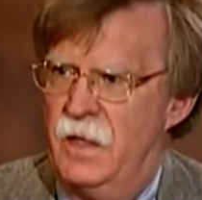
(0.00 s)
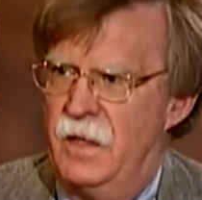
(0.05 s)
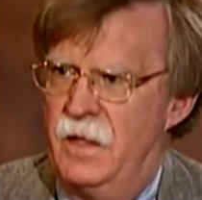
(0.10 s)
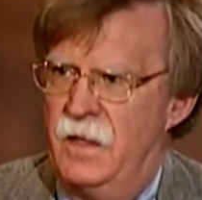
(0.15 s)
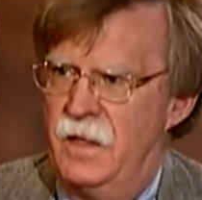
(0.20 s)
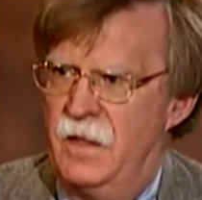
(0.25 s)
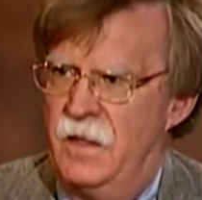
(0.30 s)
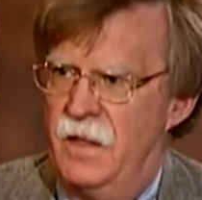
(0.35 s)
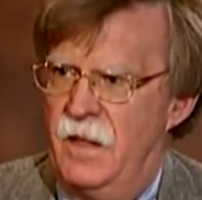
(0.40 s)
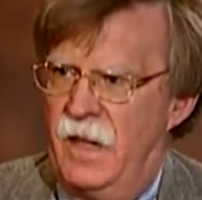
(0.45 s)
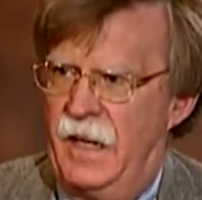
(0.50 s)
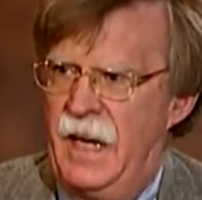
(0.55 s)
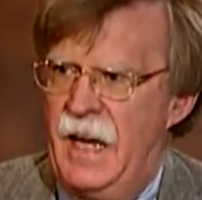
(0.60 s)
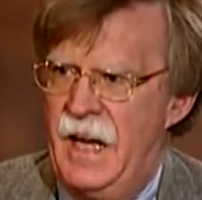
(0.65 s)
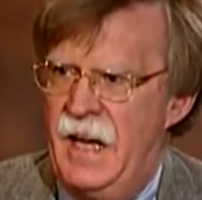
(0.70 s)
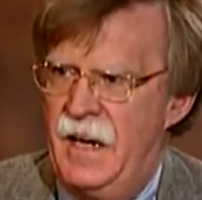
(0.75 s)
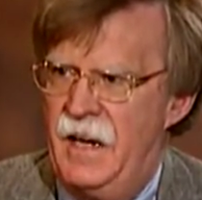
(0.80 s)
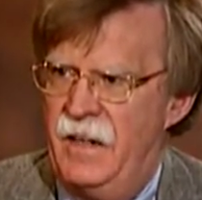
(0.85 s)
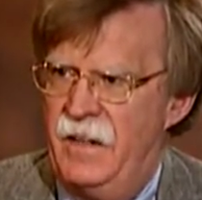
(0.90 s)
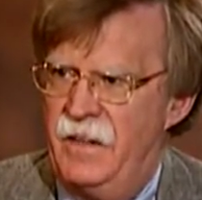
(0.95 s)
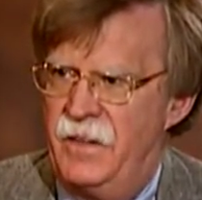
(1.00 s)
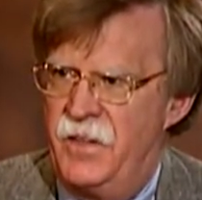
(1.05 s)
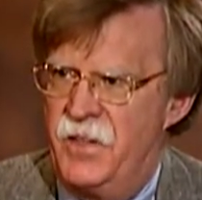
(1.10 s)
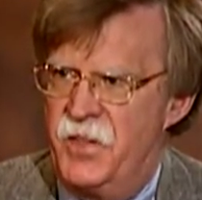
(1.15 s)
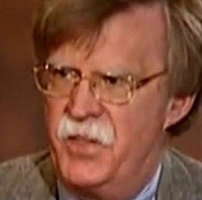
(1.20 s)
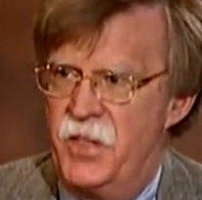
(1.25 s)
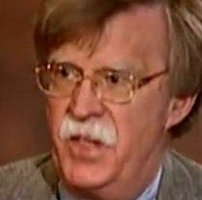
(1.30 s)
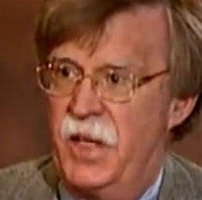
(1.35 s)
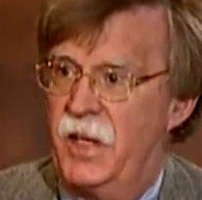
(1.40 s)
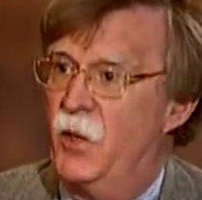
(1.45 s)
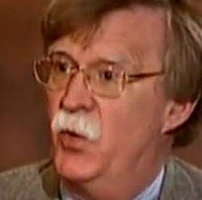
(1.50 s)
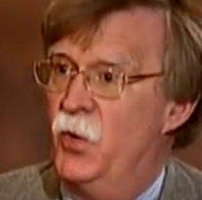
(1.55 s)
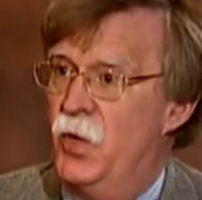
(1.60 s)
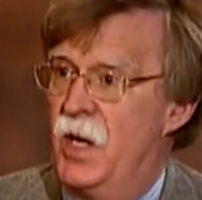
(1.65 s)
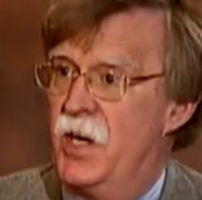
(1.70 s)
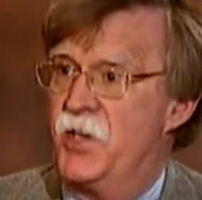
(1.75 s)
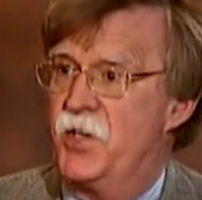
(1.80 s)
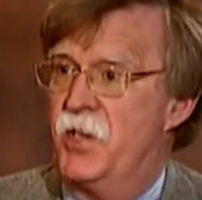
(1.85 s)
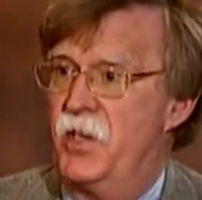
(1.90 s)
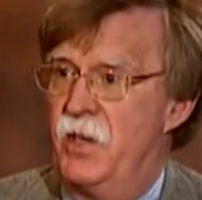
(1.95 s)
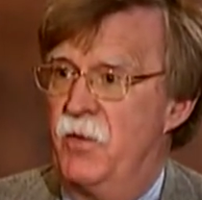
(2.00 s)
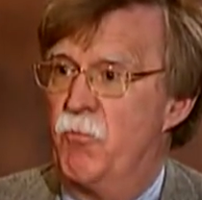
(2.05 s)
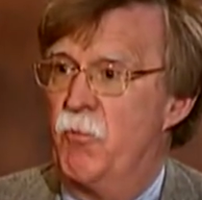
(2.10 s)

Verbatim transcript: a candidate to say who doesn't